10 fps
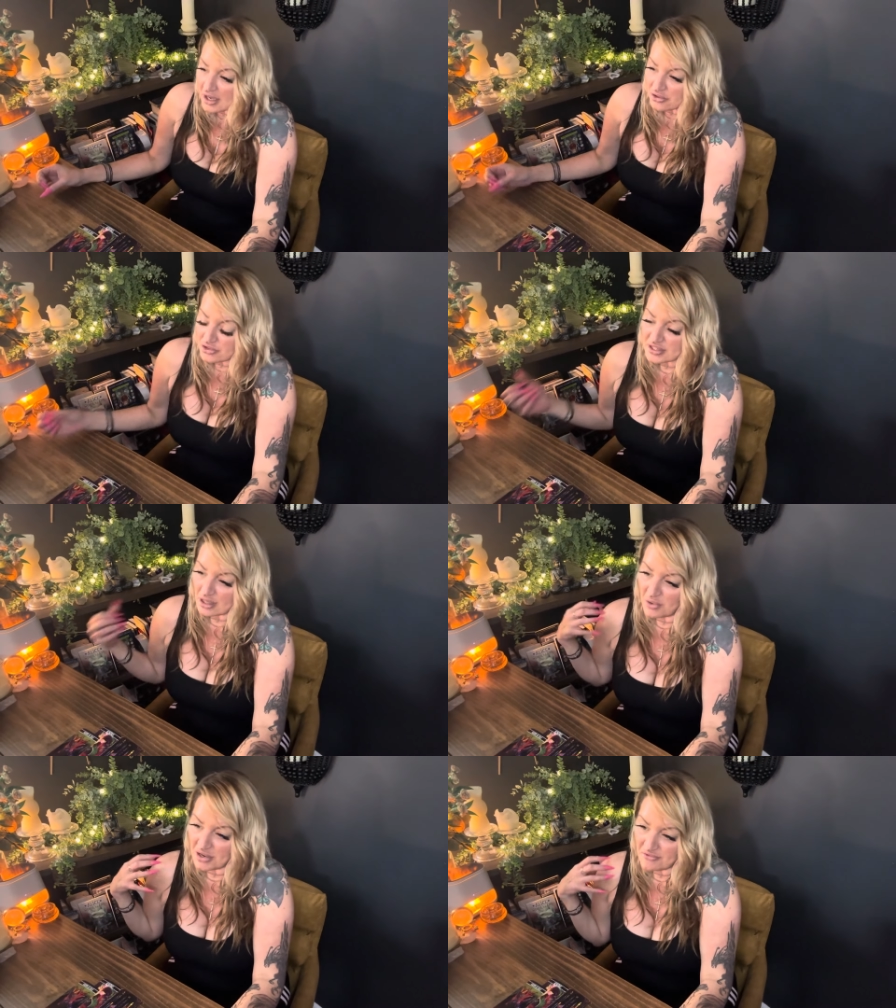There's
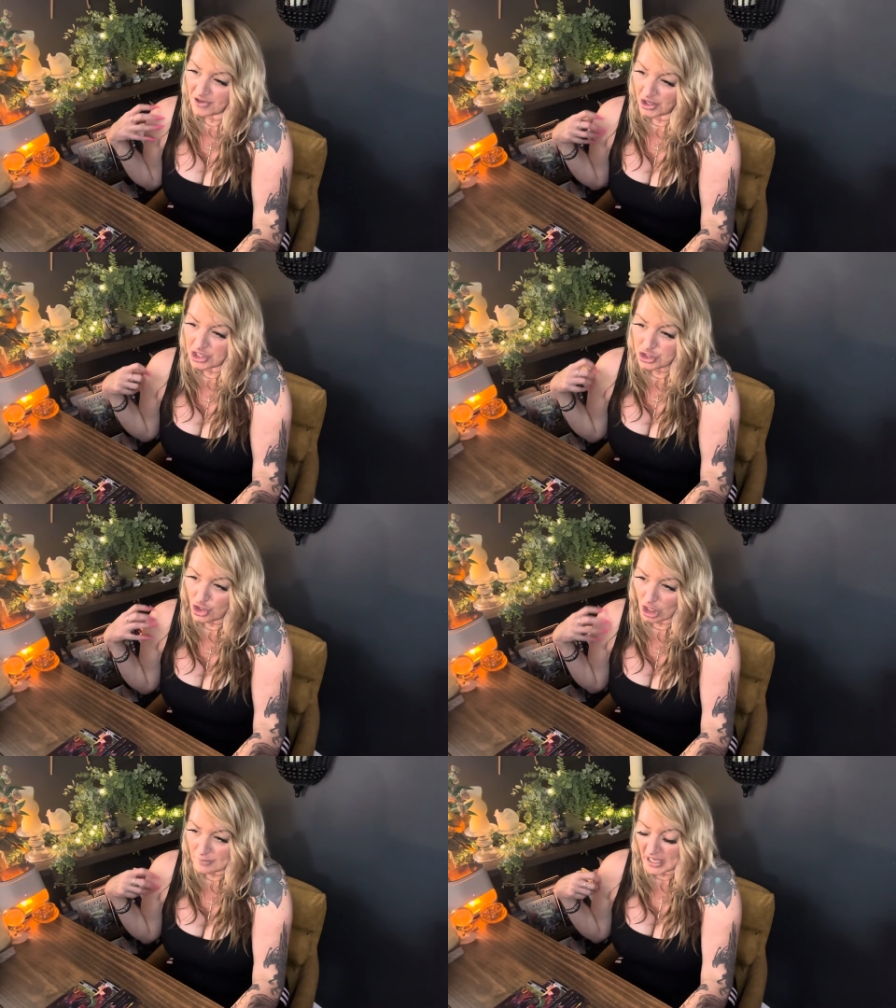someone very
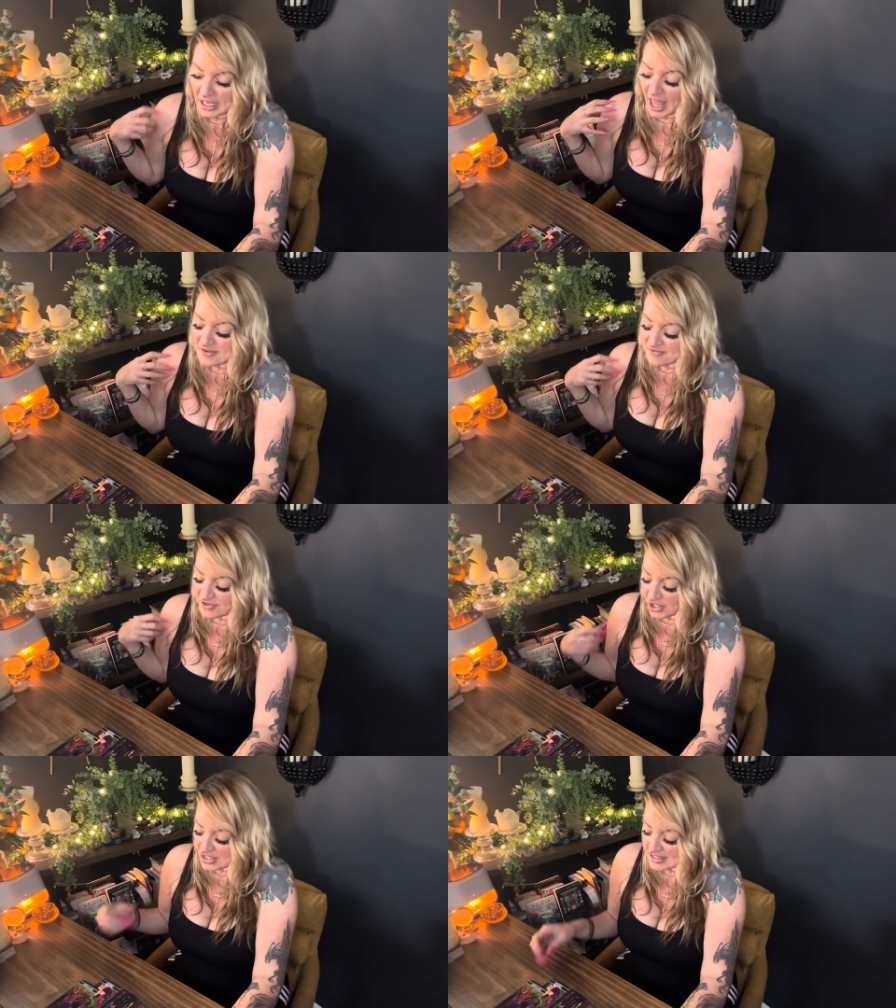charming and
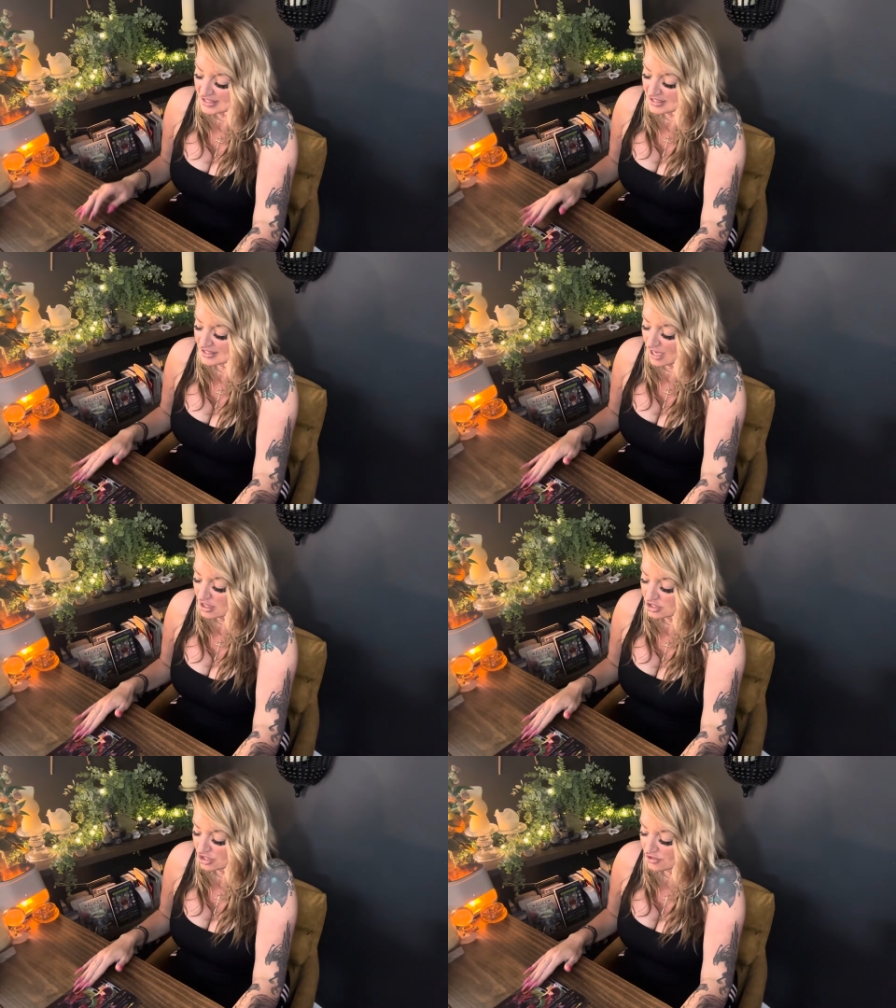very
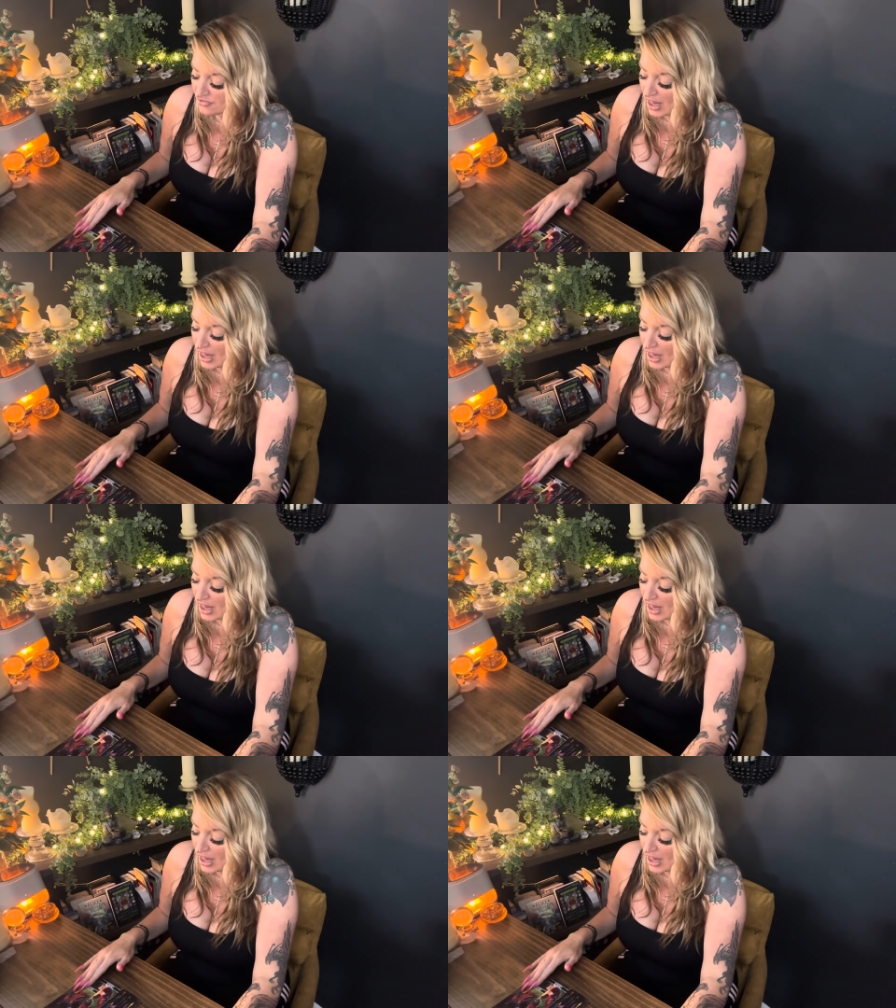seductive